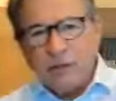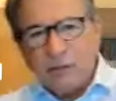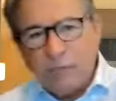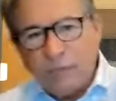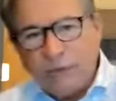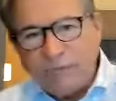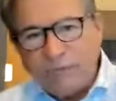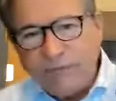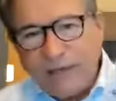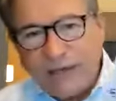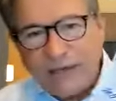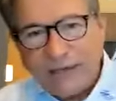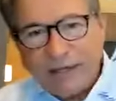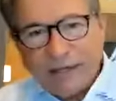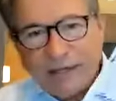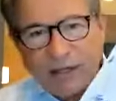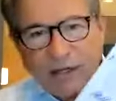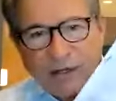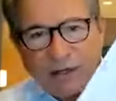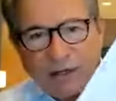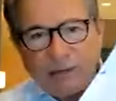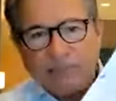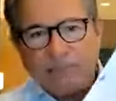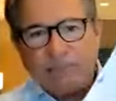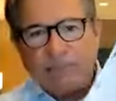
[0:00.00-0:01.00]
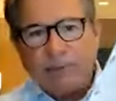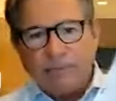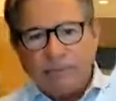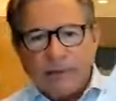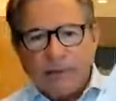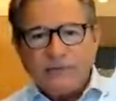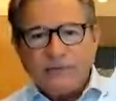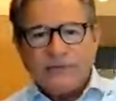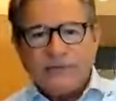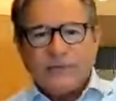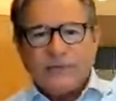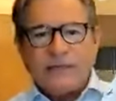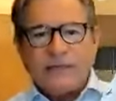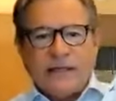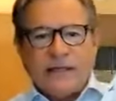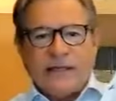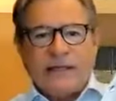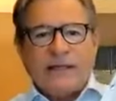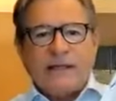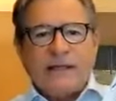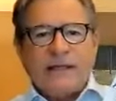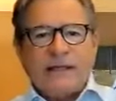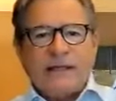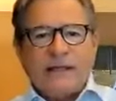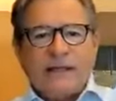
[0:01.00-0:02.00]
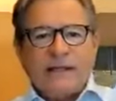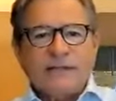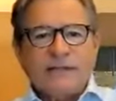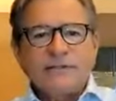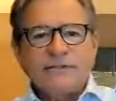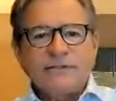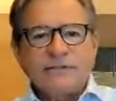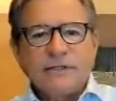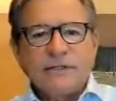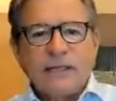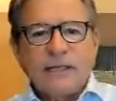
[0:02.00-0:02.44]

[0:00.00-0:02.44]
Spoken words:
we've got our promotion guidelines.